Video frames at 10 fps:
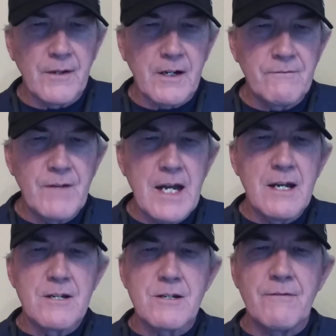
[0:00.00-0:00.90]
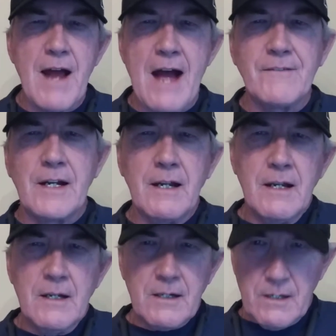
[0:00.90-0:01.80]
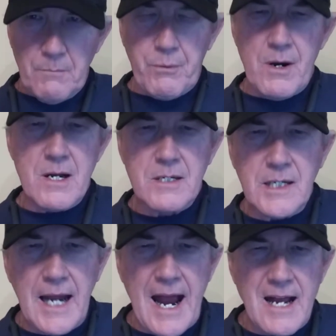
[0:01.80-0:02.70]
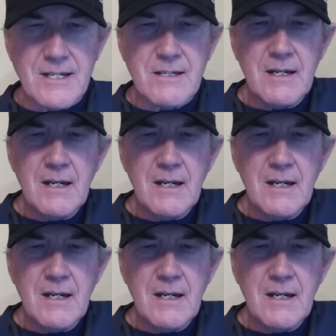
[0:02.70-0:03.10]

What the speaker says: The convenience of having compressed gas